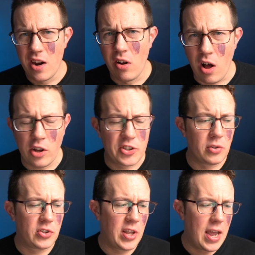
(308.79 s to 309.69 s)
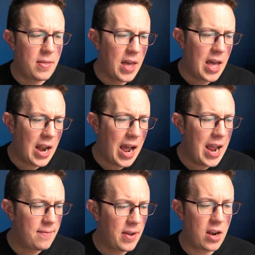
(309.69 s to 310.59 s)
And I'll also say that I
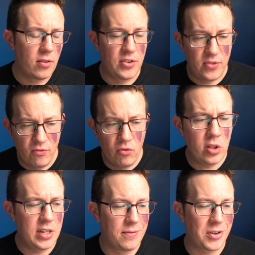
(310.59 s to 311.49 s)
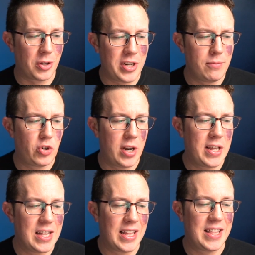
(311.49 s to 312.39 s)
have had a really difficult time trying to
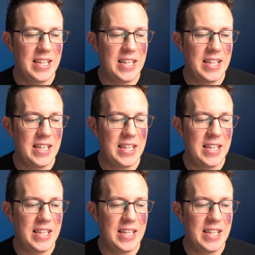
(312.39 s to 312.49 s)
get like